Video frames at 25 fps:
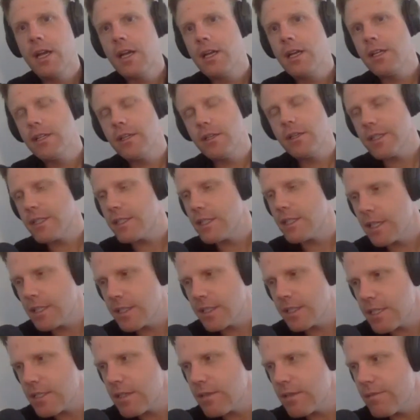it
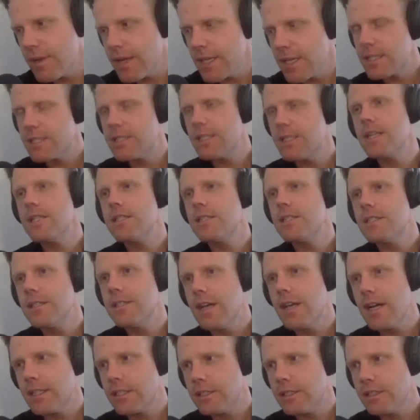doesn't make sense
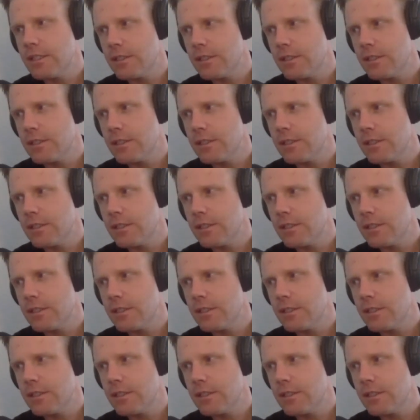not to